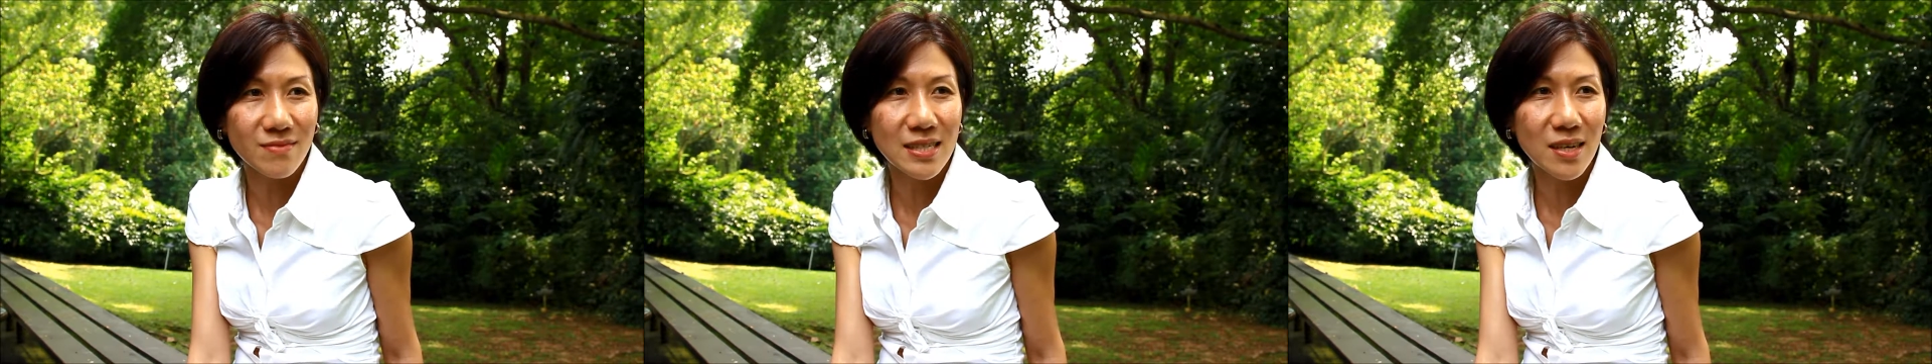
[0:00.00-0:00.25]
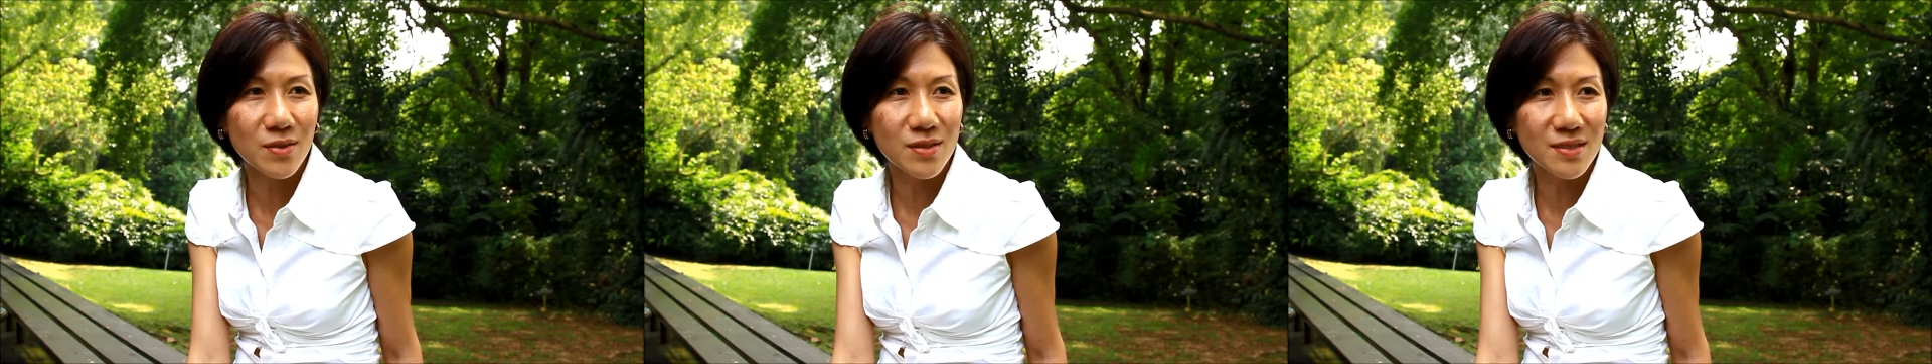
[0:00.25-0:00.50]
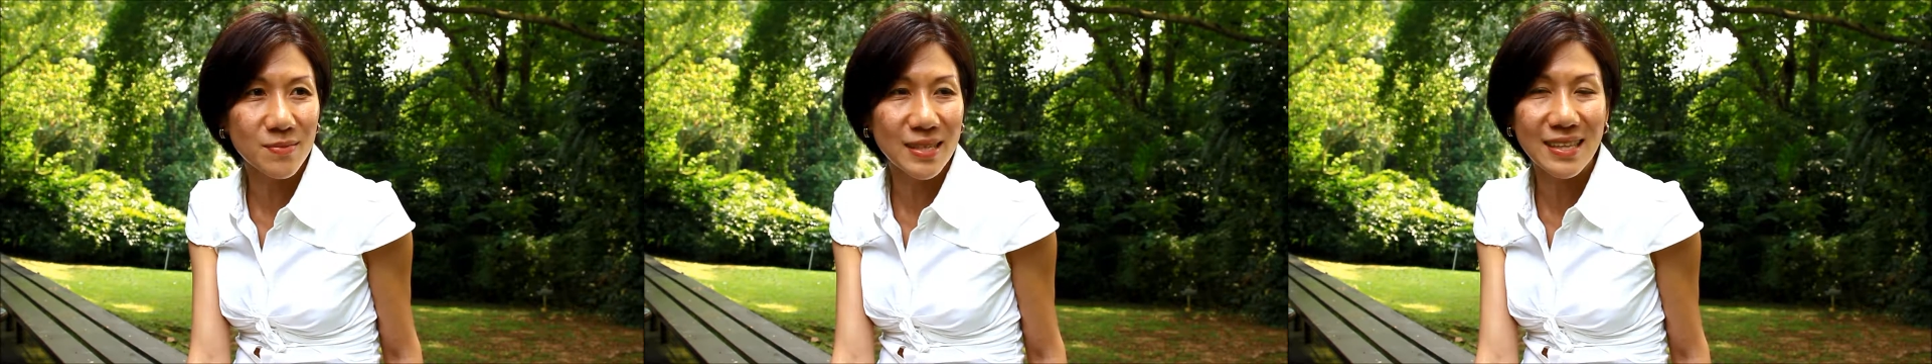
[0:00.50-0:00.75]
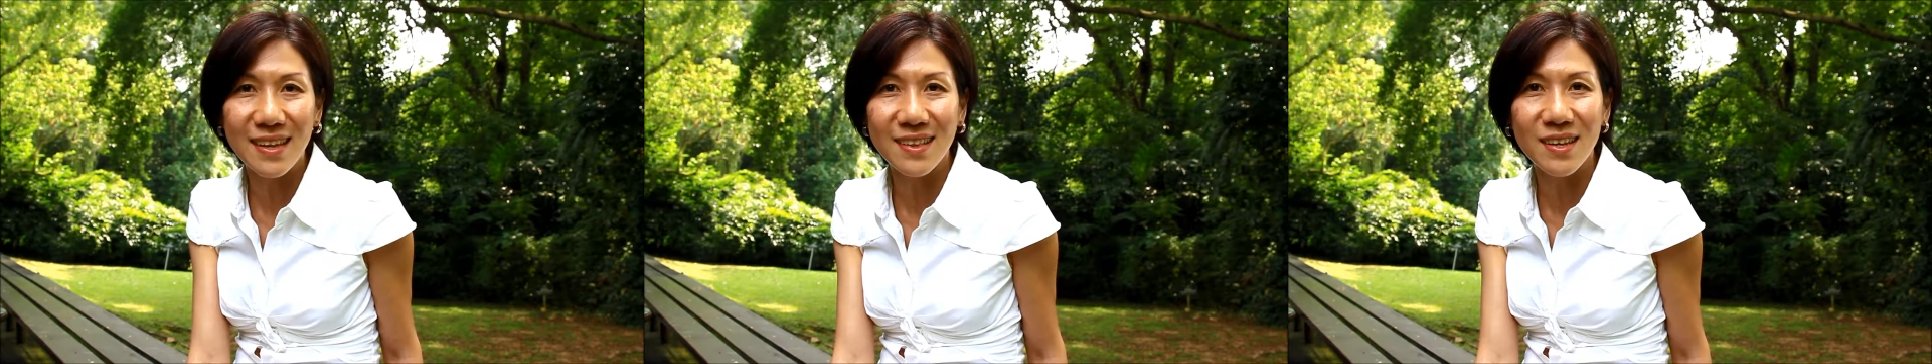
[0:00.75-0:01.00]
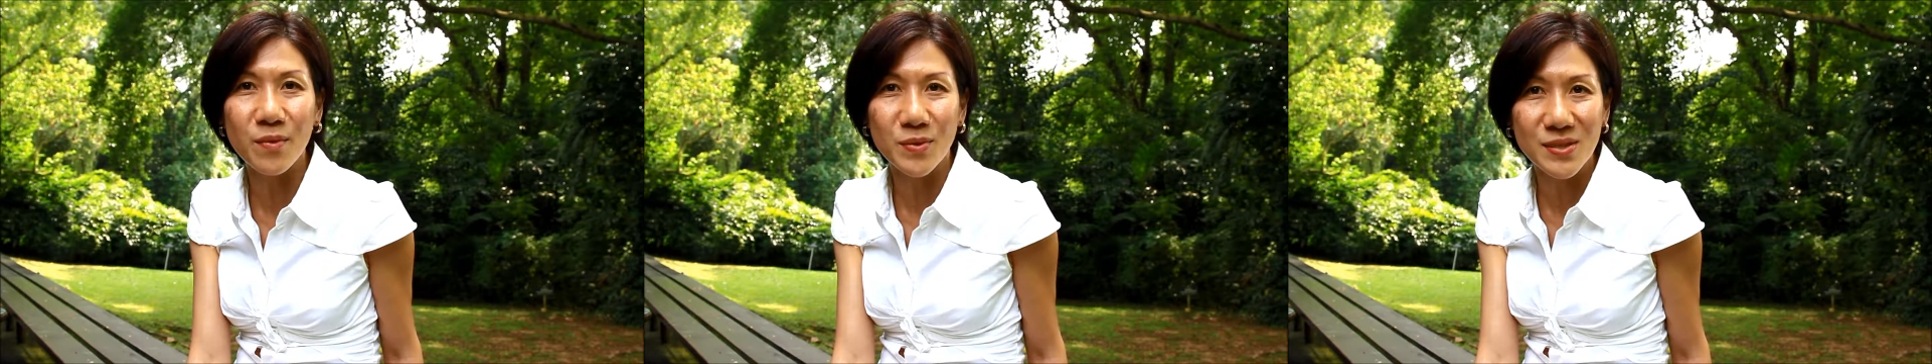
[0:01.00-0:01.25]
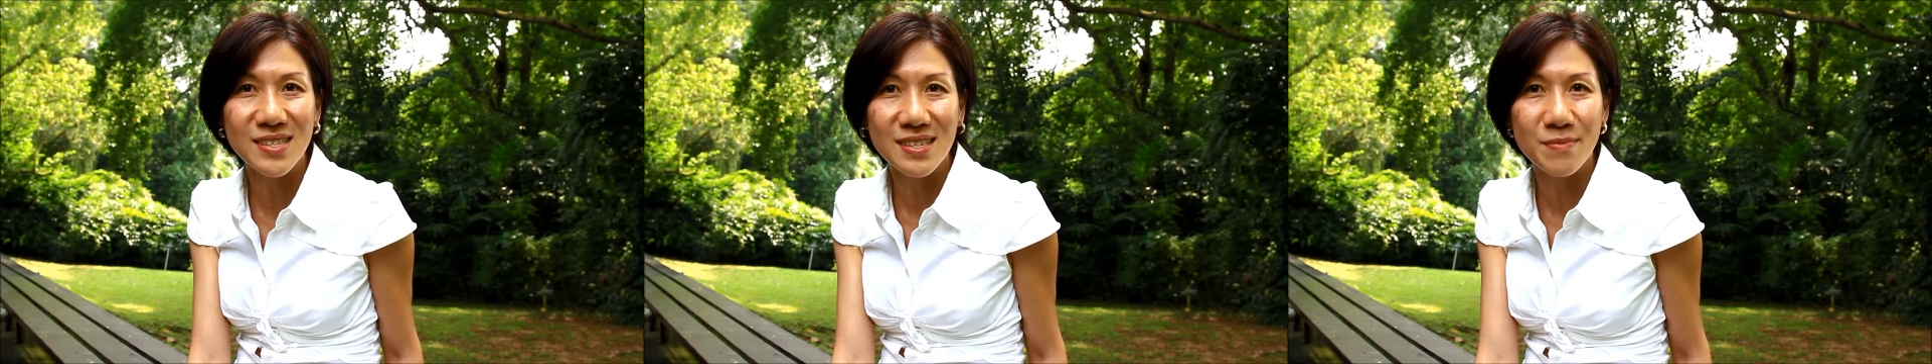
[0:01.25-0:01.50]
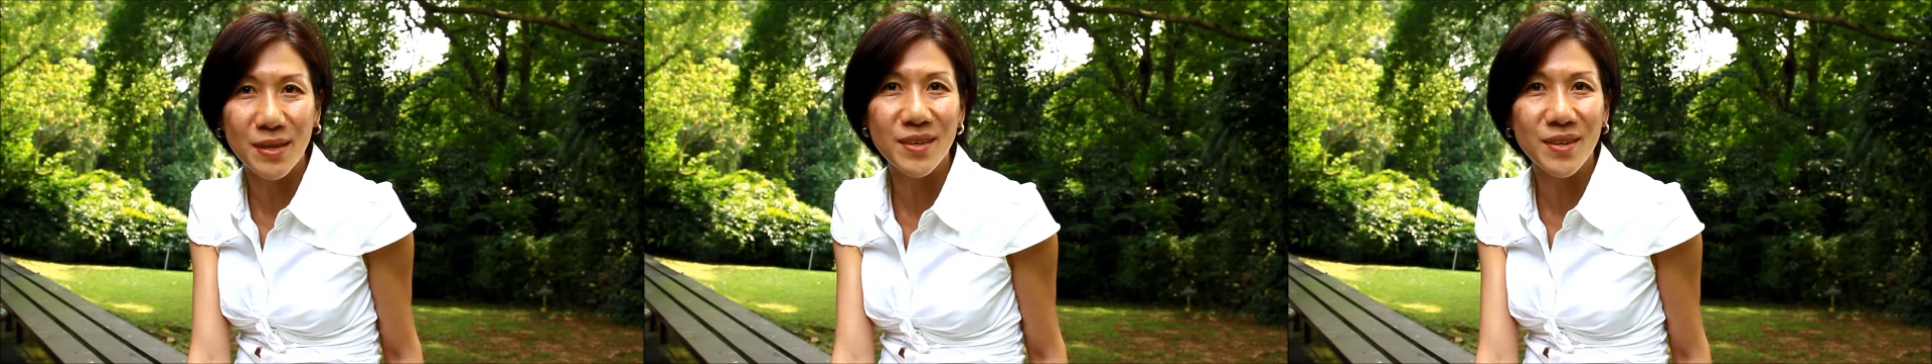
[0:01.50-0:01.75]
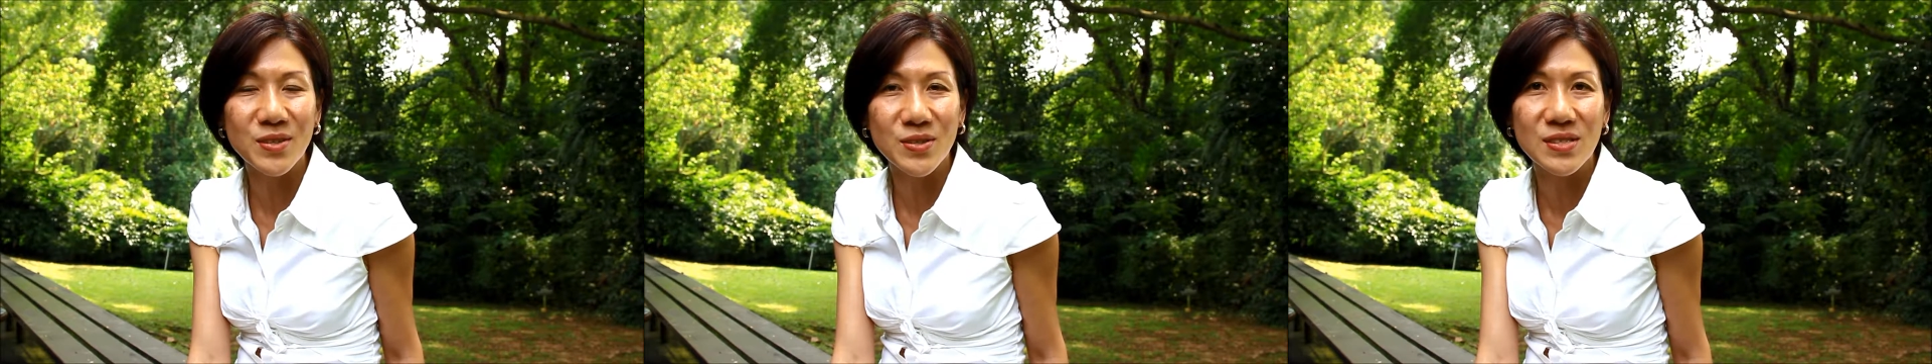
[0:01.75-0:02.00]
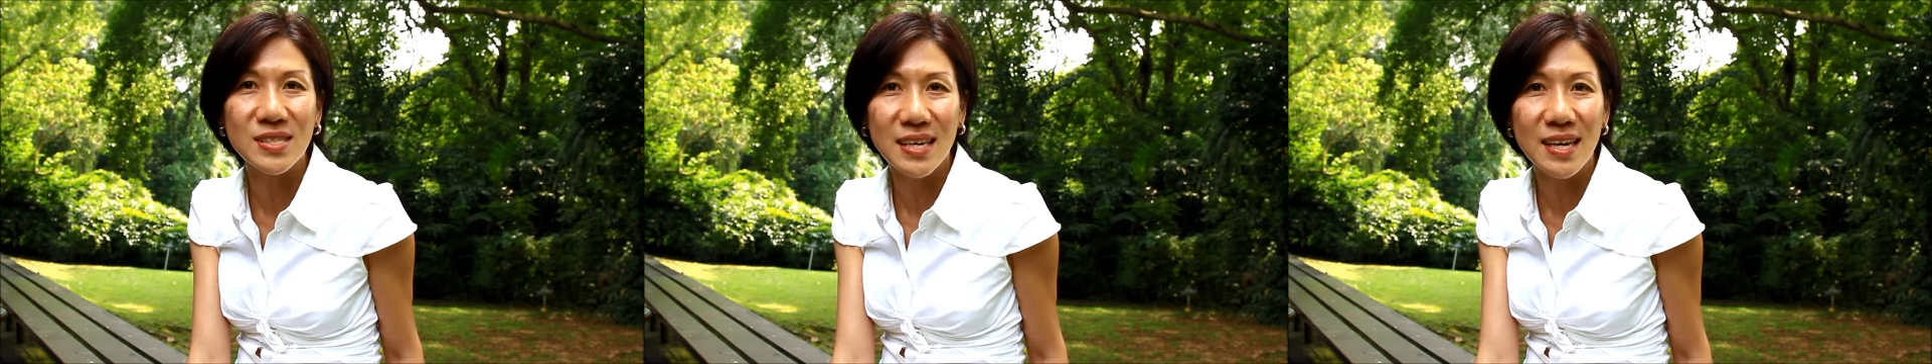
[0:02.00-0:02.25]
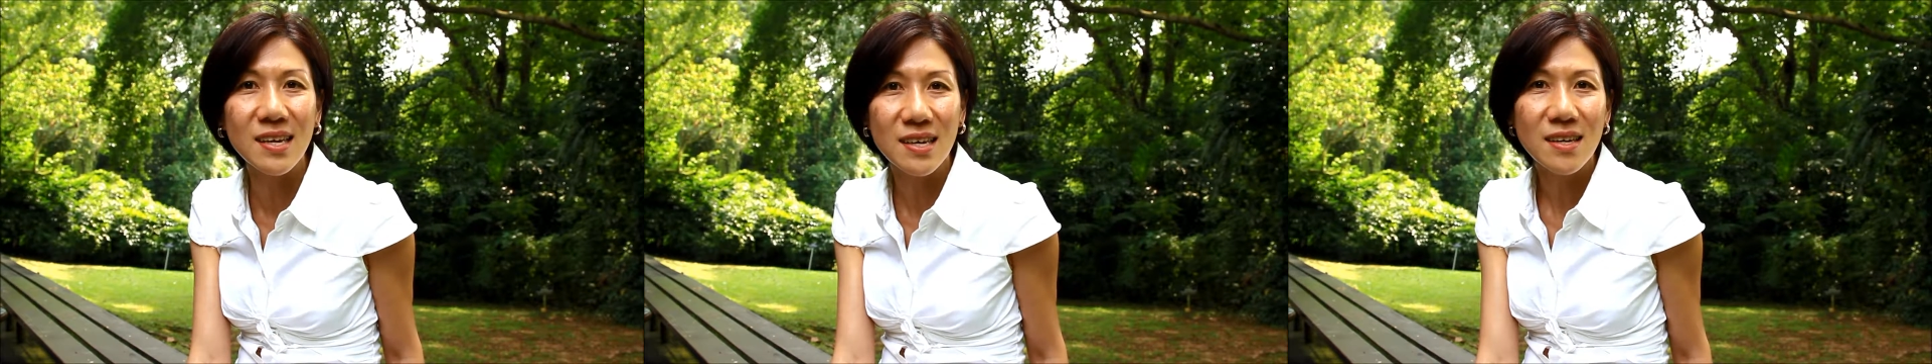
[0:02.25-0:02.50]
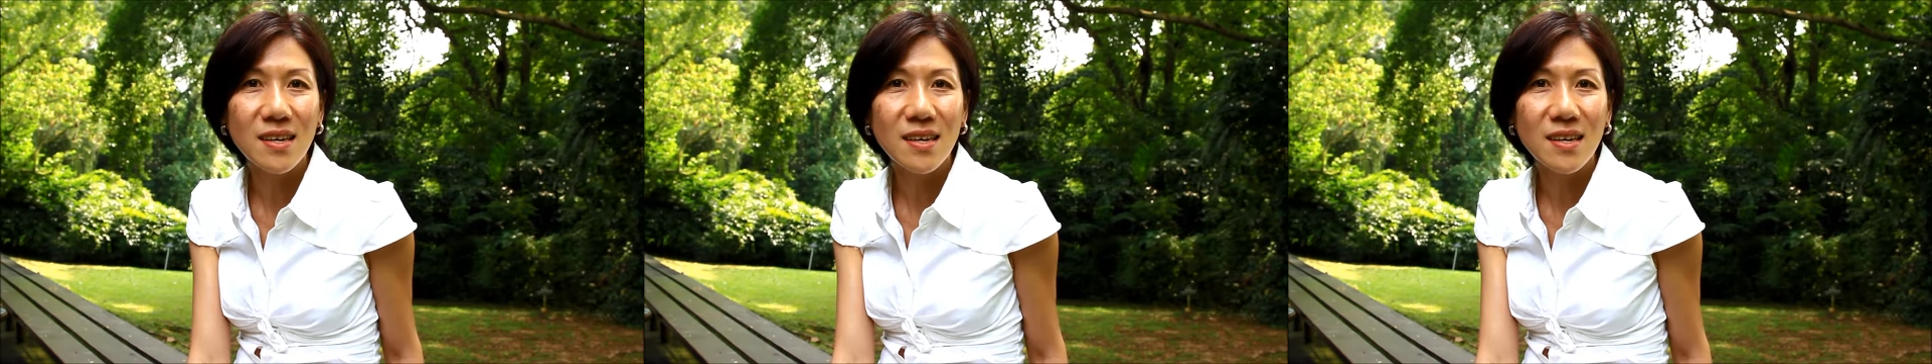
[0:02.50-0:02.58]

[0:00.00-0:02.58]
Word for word: tells me that it will be here to stay.